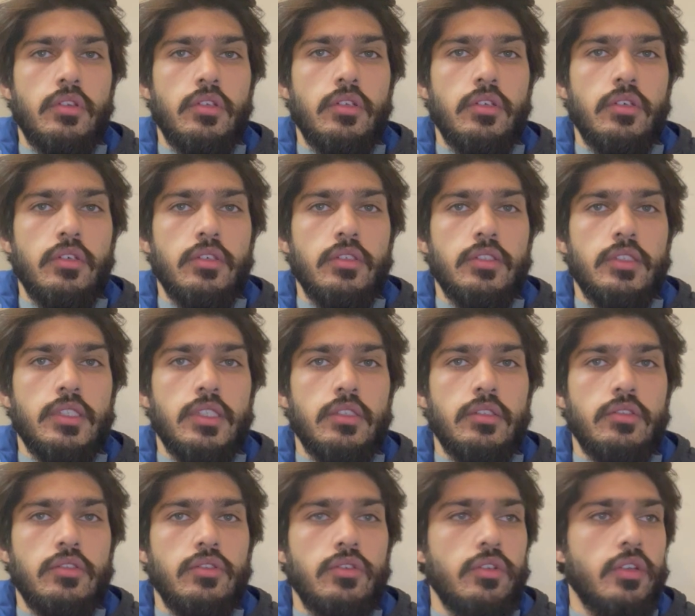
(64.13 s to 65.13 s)
the
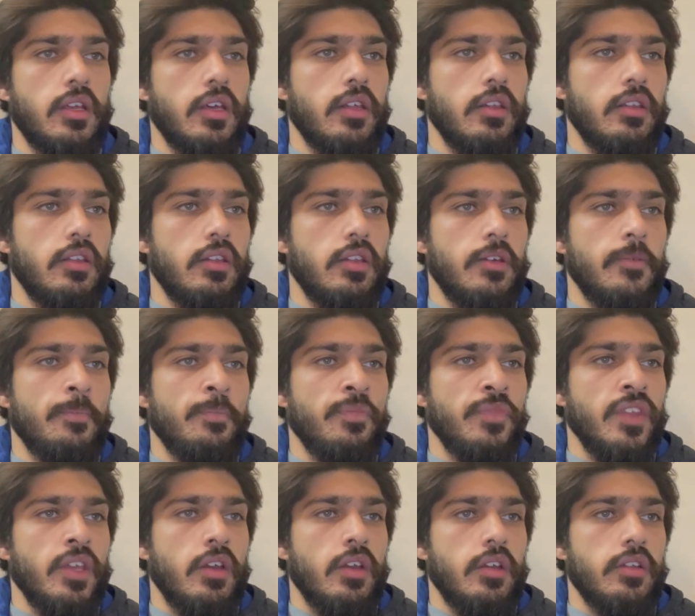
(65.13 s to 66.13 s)
cystole and the
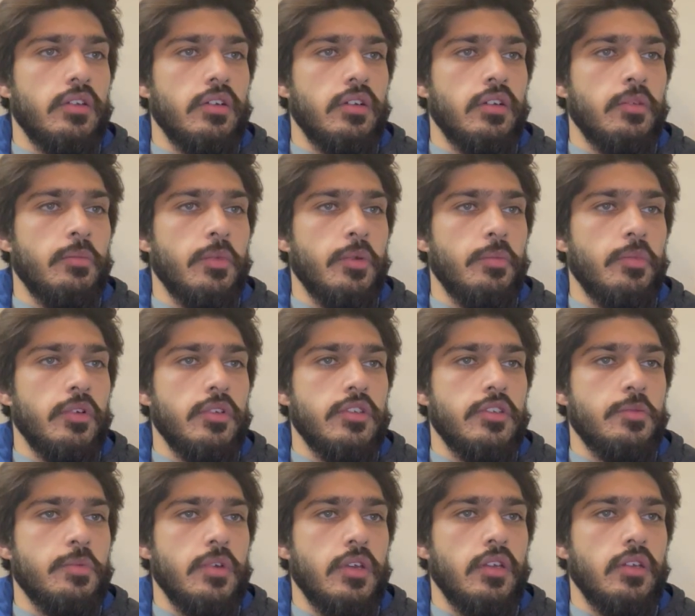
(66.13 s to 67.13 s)
internal membrane
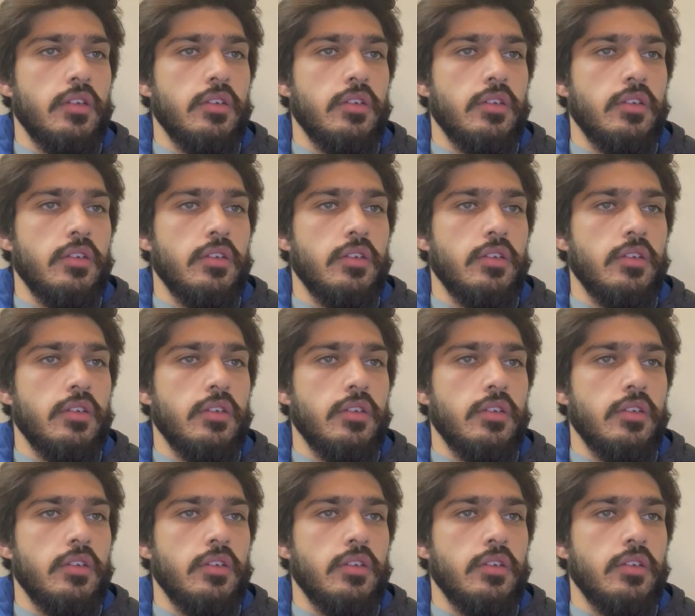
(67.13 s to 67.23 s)
space.